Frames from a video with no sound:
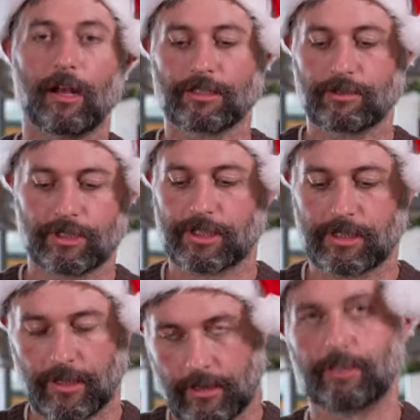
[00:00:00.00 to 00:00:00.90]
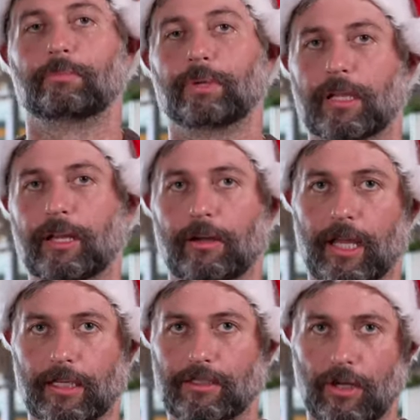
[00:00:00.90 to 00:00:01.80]
And also just to be clear,
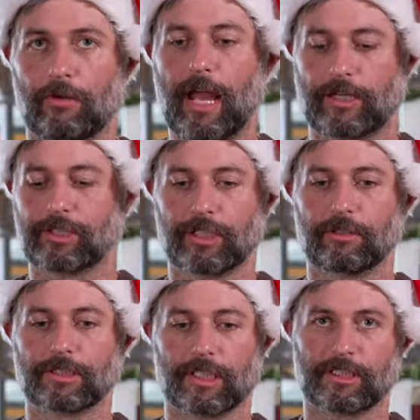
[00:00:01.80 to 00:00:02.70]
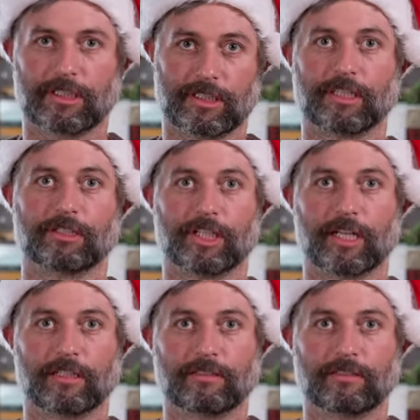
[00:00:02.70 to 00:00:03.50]
like don't actually use this to steal shit.